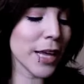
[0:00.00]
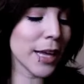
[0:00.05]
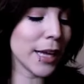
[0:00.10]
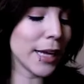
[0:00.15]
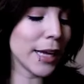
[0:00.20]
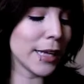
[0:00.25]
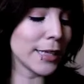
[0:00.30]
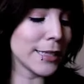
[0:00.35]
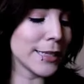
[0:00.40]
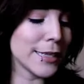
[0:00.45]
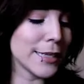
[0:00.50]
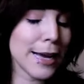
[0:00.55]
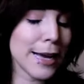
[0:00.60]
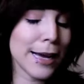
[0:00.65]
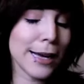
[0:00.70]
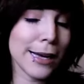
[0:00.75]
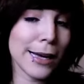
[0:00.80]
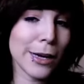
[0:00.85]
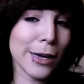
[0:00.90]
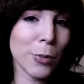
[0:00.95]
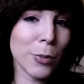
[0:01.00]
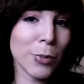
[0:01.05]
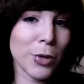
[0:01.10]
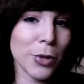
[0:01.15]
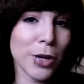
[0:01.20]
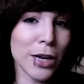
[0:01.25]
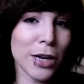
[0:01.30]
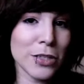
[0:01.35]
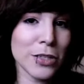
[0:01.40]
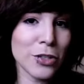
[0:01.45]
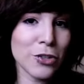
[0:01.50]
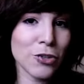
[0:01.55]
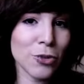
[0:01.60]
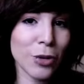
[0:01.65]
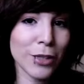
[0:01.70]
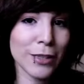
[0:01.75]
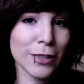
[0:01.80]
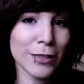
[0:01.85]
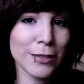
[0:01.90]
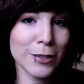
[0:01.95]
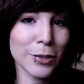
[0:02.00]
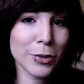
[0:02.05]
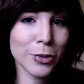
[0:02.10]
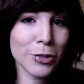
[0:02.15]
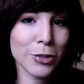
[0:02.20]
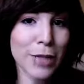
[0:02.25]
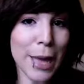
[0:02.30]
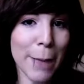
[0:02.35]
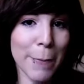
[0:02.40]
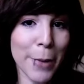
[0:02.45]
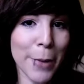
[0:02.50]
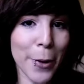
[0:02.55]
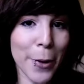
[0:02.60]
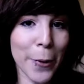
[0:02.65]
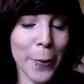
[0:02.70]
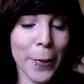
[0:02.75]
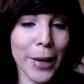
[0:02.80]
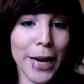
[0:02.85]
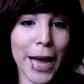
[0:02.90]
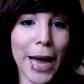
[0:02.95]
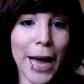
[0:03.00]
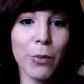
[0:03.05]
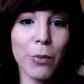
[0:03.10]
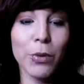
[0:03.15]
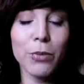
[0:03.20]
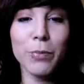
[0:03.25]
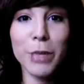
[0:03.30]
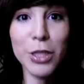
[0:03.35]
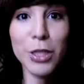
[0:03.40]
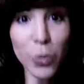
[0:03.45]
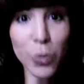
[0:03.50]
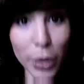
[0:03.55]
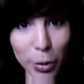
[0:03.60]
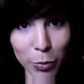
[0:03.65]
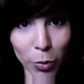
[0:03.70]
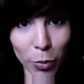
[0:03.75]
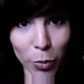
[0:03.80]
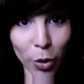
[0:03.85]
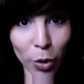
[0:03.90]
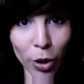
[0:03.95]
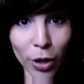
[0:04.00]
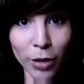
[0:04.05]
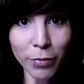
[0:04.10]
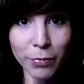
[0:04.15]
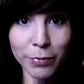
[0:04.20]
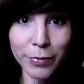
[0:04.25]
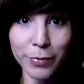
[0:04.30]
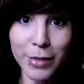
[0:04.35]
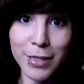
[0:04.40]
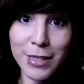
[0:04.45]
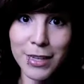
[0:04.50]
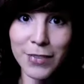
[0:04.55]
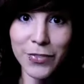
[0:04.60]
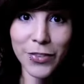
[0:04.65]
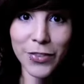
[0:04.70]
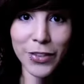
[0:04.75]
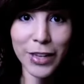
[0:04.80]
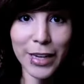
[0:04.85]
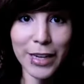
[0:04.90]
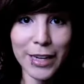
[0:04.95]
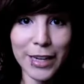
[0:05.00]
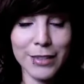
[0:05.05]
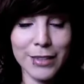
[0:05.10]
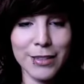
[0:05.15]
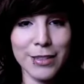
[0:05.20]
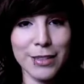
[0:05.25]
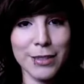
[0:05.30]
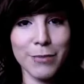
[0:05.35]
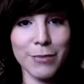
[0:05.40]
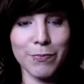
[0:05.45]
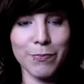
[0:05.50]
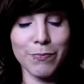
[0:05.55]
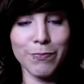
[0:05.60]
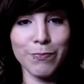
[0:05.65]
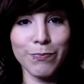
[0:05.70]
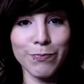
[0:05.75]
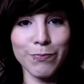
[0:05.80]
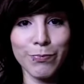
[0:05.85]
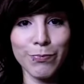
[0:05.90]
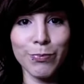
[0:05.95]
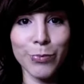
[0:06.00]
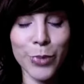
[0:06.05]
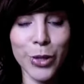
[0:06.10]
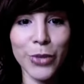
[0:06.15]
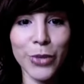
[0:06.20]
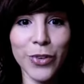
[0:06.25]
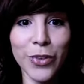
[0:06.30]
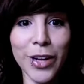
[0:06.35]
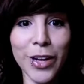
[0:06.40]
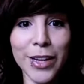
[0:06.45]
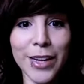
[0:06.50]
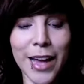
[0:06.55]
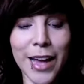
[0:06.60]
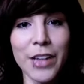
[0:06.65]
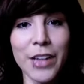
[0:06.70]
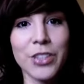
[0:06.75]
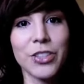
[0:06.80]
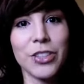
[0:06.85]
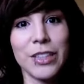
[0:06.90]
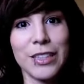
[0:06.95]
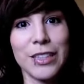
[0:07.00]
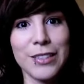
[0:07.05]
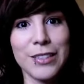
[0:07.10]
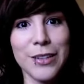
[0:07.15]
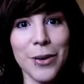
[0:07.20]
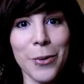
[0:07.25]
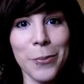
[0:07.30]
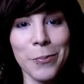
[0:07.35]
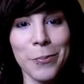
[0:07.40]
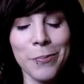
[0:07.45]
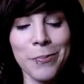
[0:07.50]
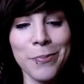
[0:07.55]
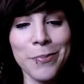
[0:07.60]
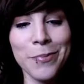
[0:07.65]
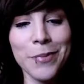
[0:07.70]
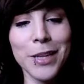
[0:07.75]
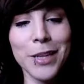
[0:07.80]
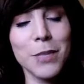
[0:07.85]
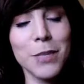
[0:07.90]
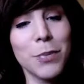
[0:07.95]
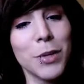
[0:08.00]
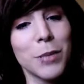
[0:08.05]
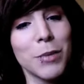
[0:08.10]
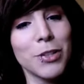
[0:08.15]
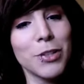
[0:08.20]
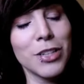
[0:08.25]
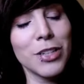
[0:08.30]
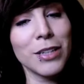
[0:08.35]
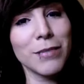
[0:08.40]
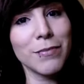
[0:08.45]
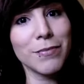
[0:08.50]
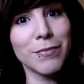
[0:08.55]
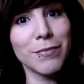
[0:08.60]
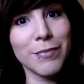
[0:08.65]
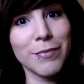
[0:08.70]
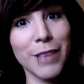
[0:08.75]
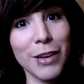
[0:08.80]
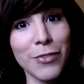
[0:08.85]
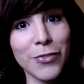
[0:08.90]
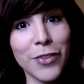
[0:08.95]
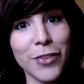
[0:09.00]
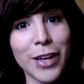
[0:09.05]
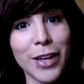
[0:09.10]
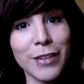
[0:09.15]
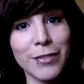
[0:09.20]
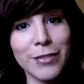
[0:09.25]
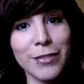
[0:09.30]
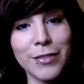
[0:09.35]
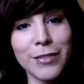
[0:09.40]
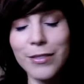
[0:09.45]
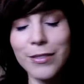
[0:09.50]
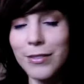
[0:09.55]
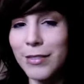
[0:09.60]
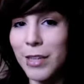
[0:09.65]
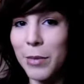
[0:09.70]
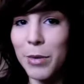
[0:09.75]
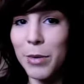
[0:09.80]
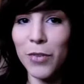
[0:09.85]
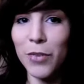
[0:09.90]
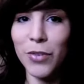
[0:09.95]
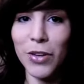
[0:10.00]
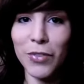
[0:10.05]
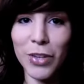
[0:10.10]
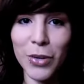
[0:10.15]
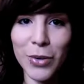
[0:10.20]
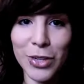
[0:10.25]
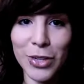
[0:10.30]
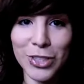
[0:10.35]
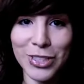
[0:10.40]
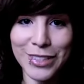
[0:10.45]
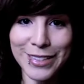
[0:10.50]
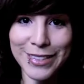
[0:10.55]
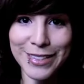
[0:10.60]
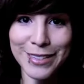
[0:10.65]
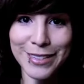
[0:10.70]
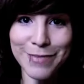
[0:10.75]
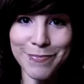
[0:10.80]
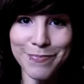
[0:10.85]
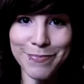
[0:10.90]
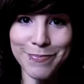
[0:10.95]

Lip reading: And I hope you guys enjoyed this little demo, and I will be doing more because I feel like it's pretty fun, actually. So that's pretty much it. Have fun. Let me know if you have any questions.